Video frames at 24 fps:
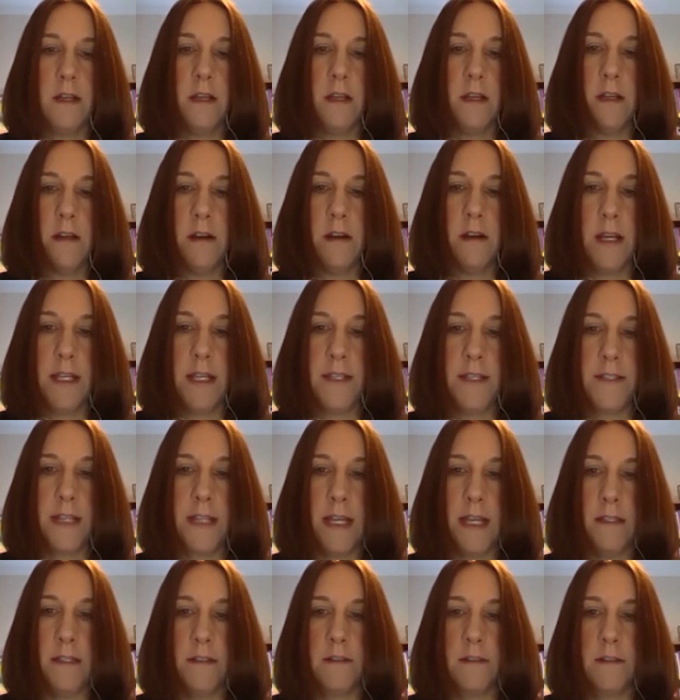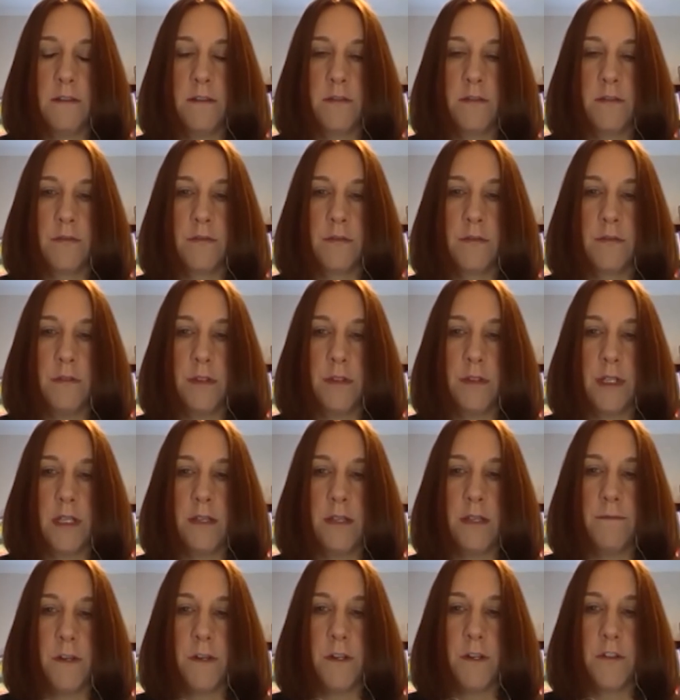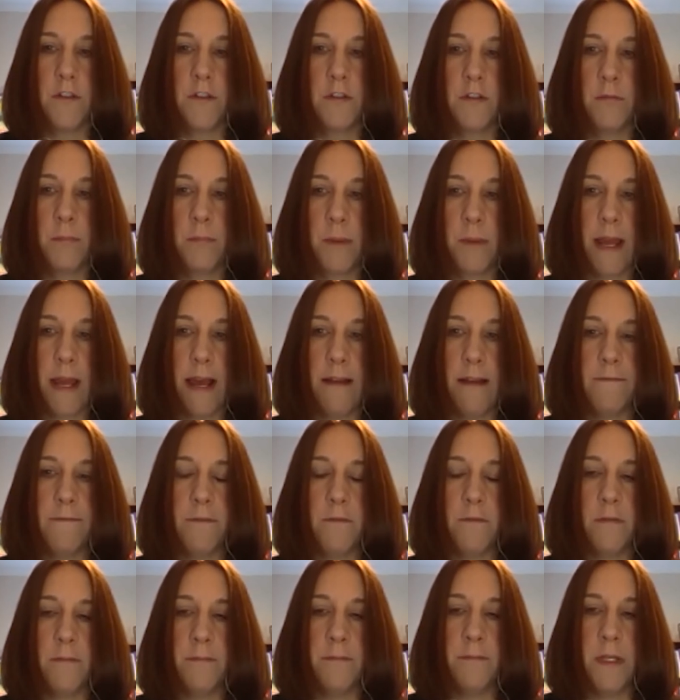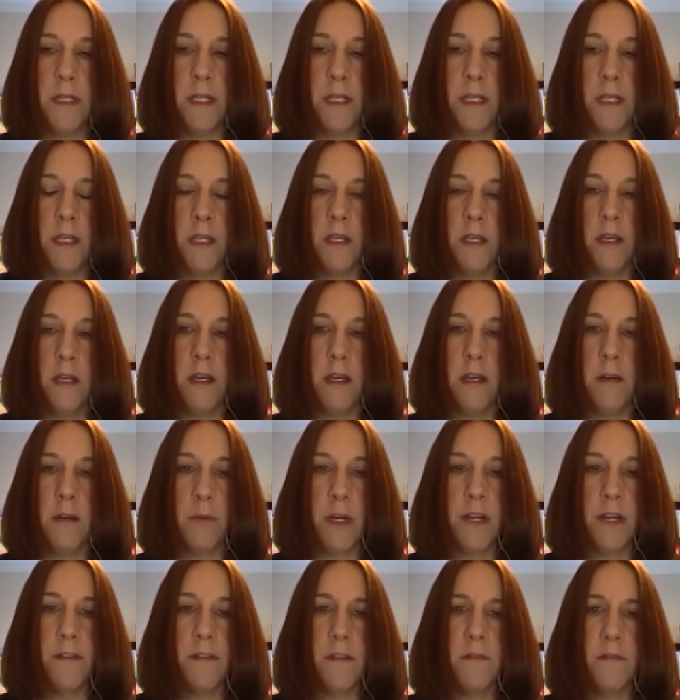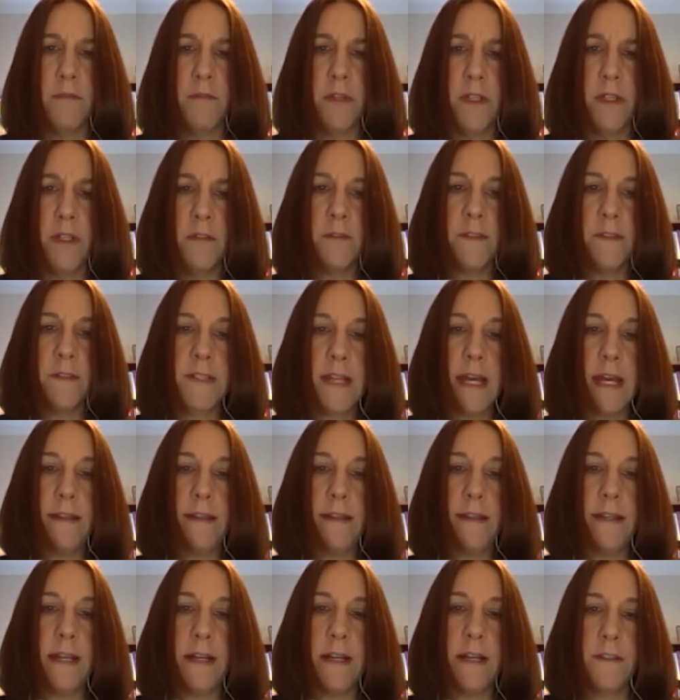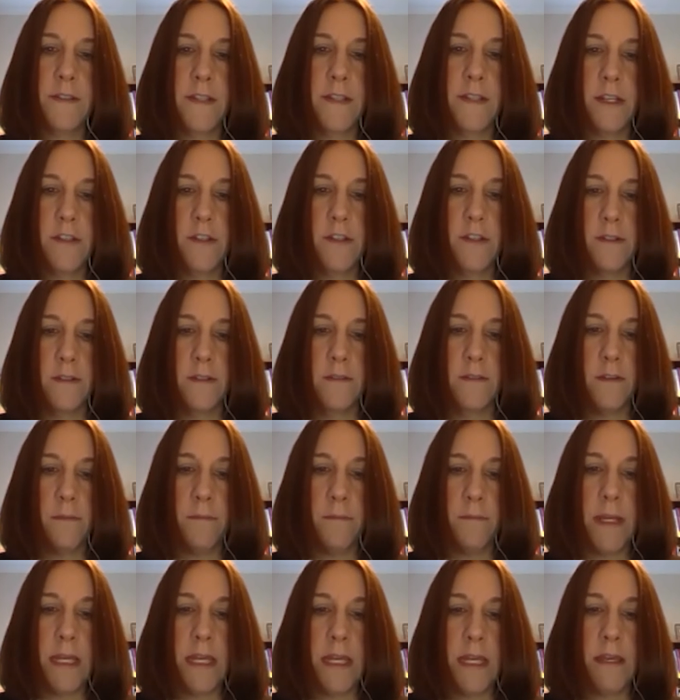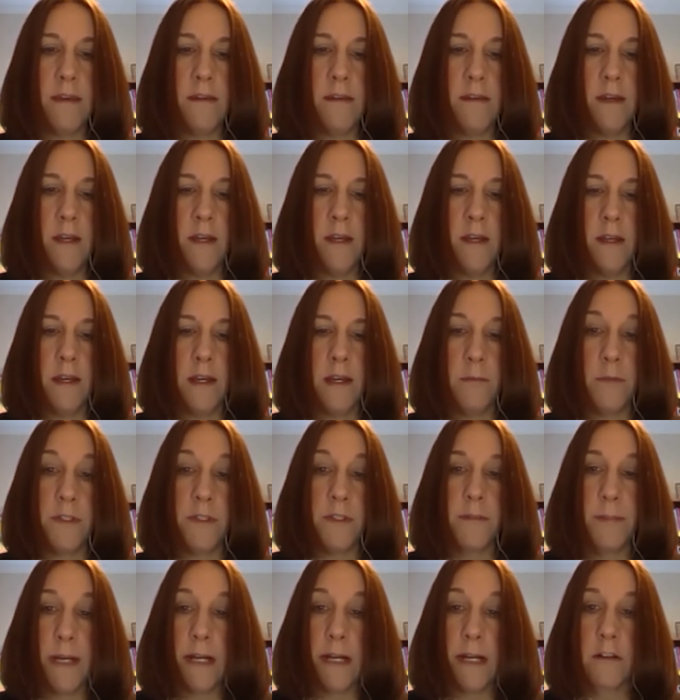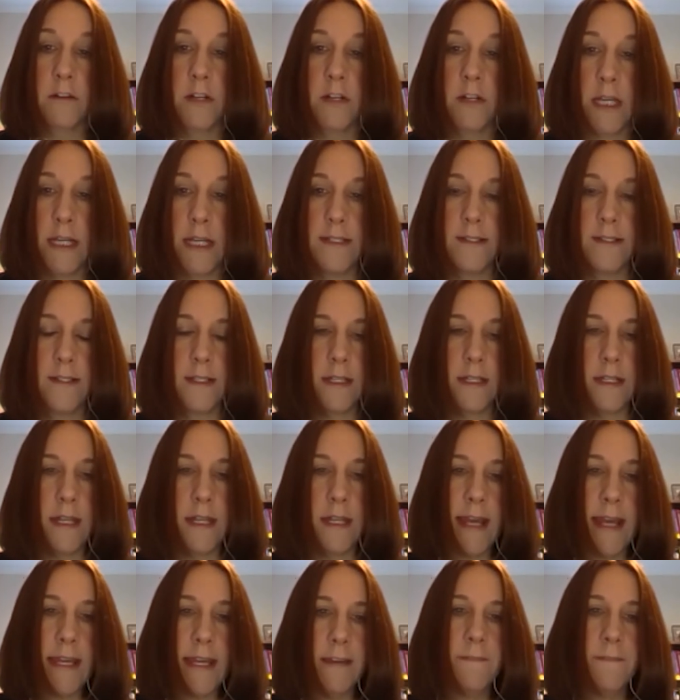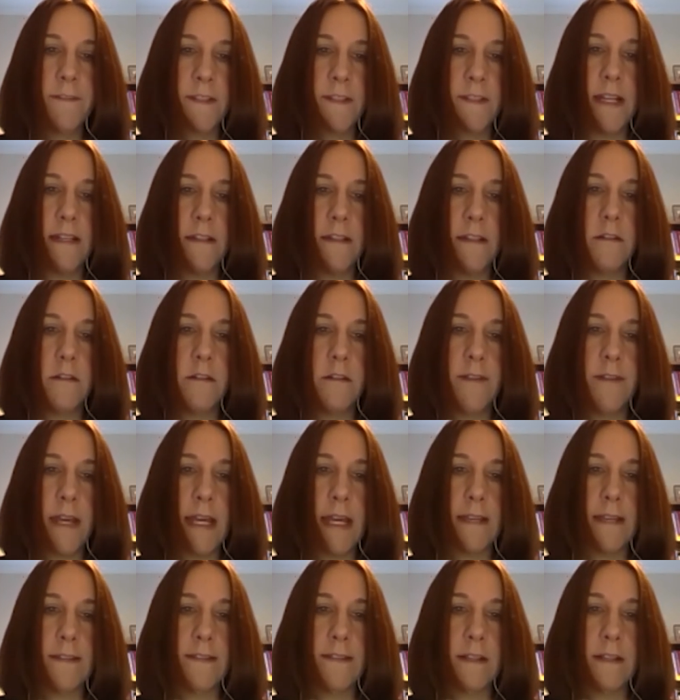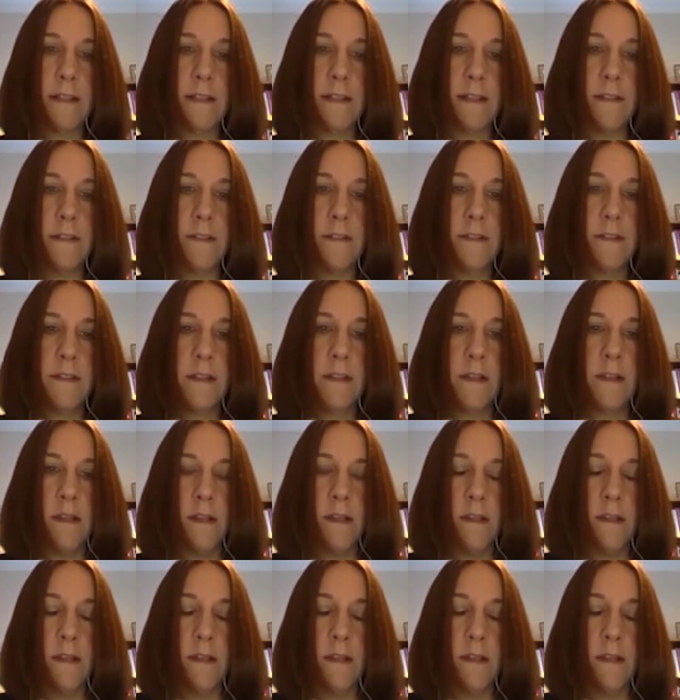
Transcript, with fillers: I attended through the virtual platform. one of the real standout sessions for me uh, was about creating an AF Centre of Excellence.